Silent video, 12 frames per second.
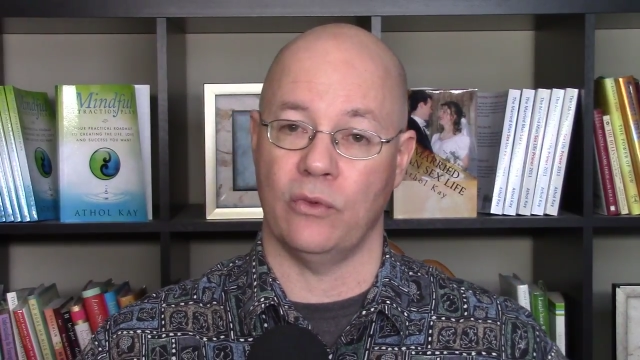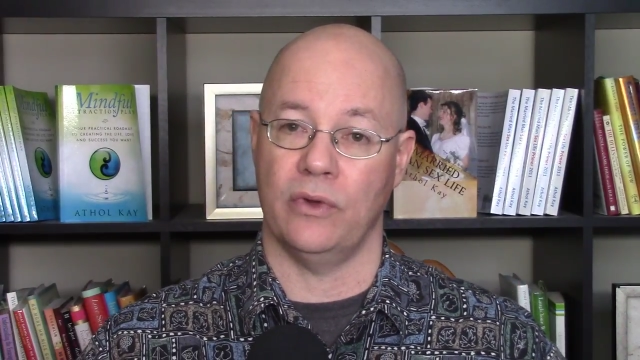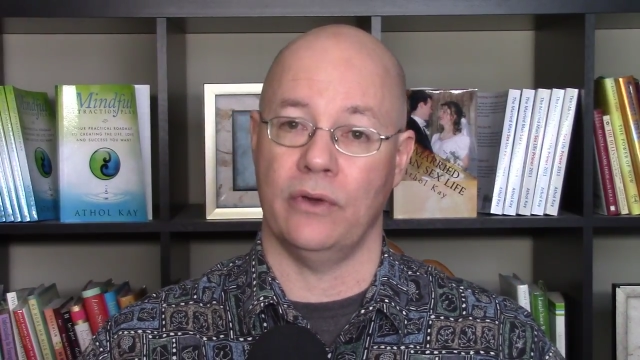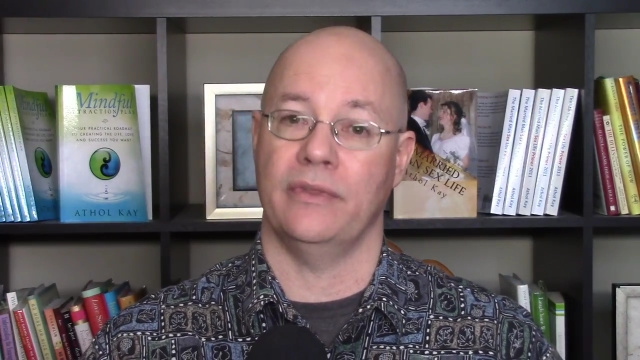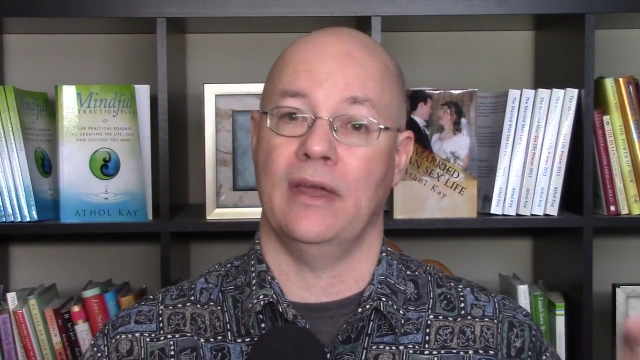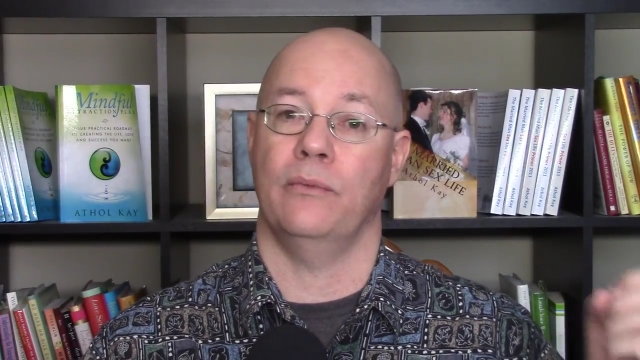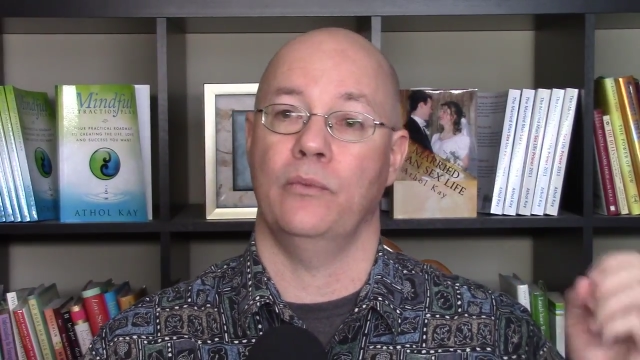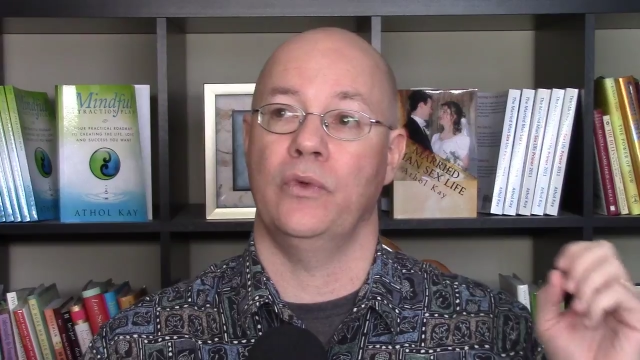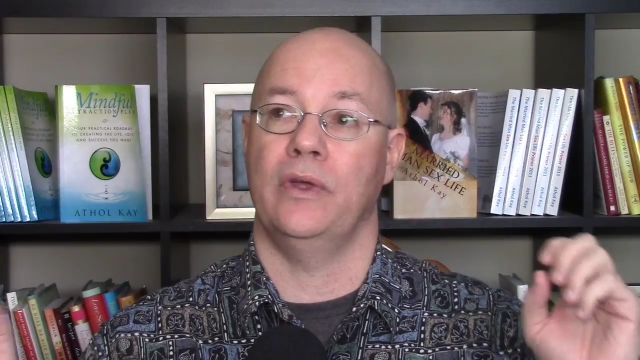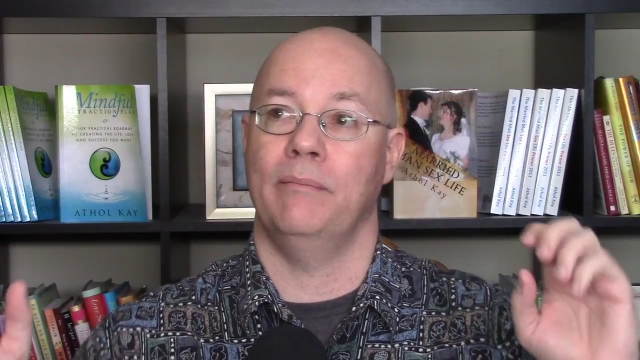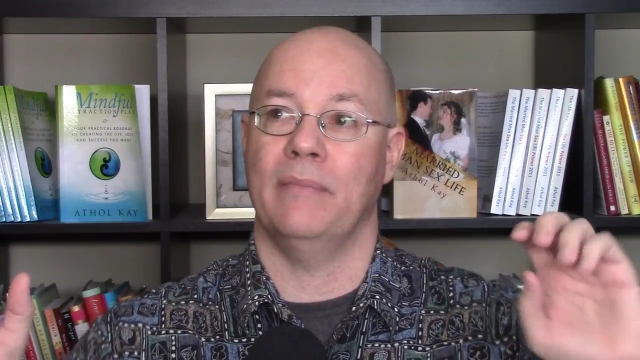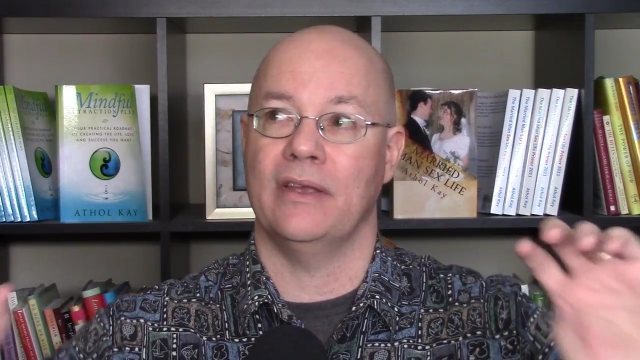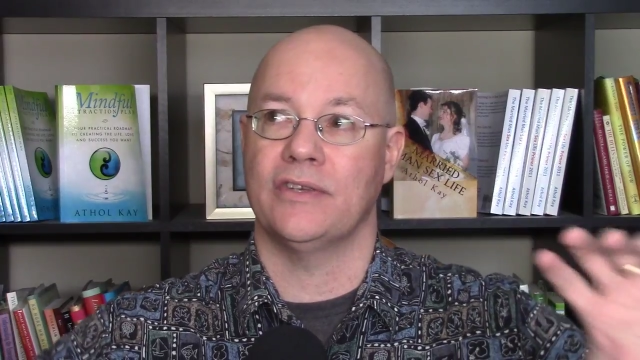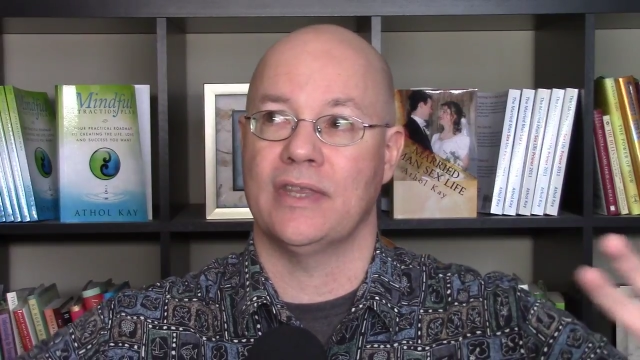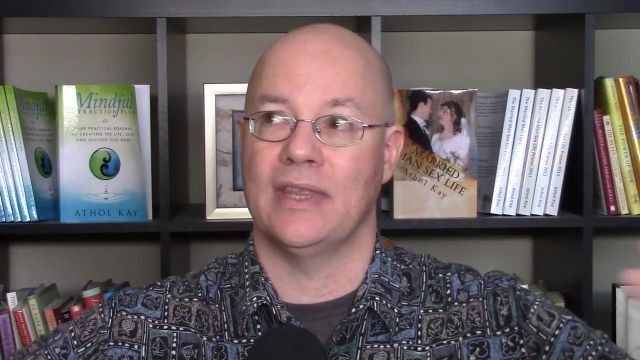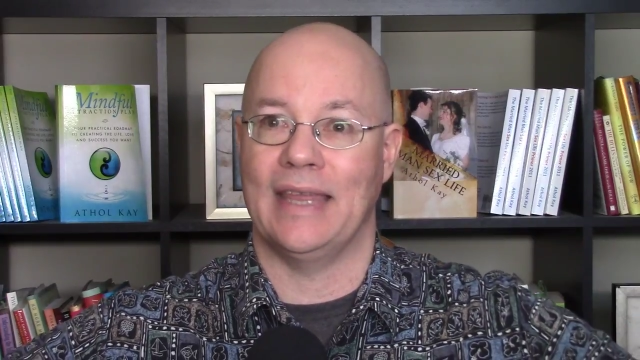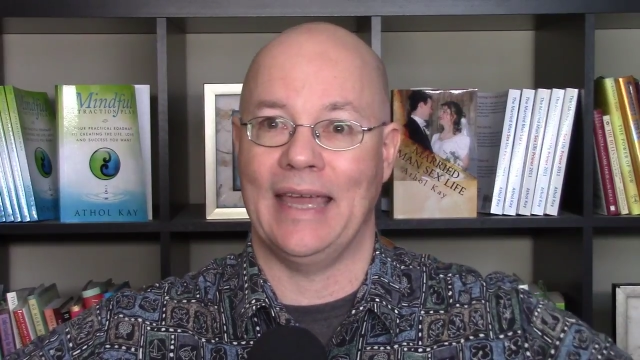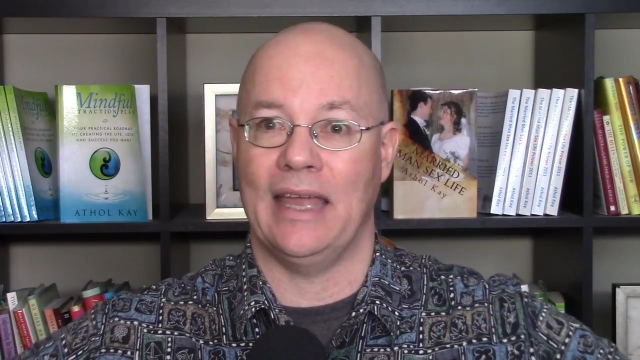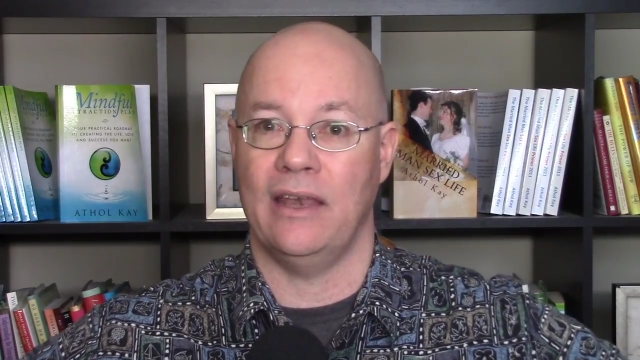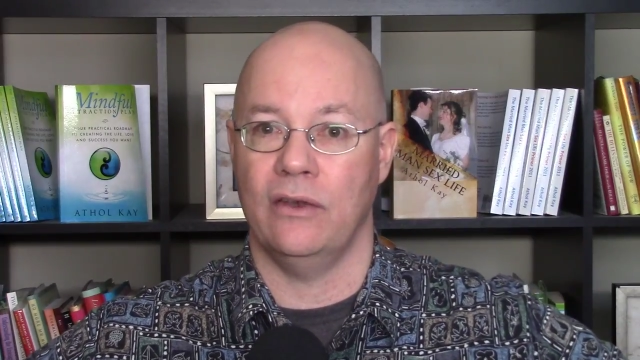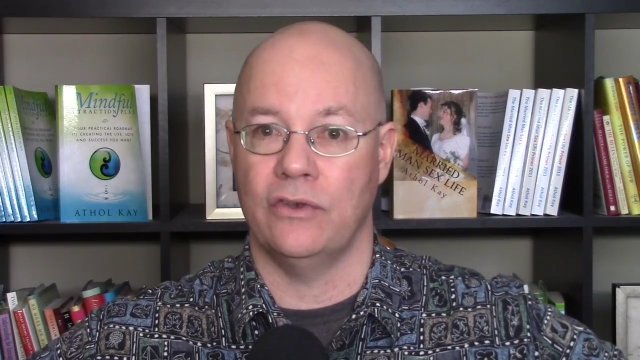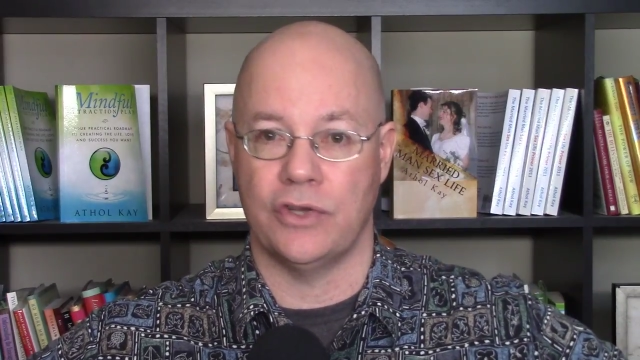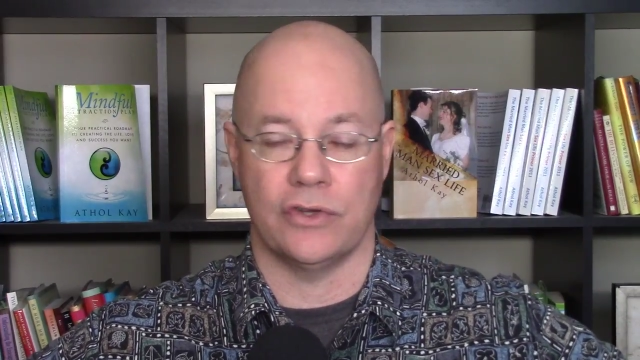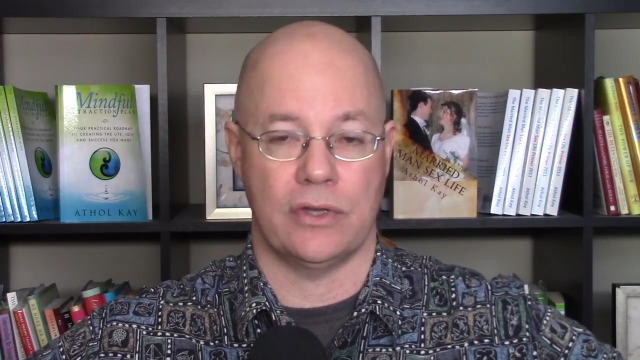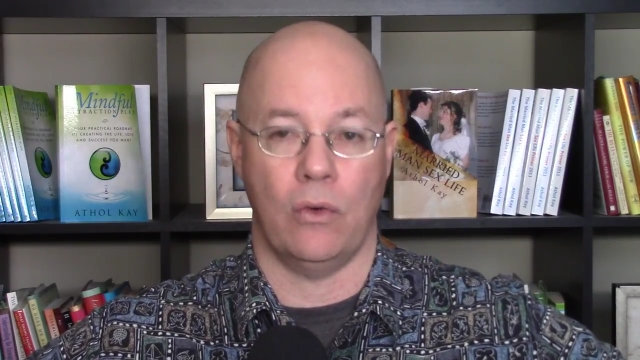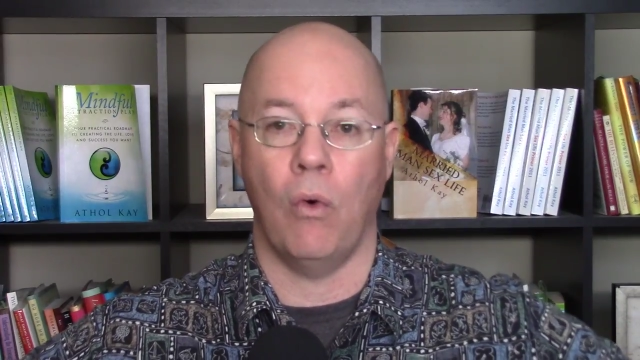world that we must then just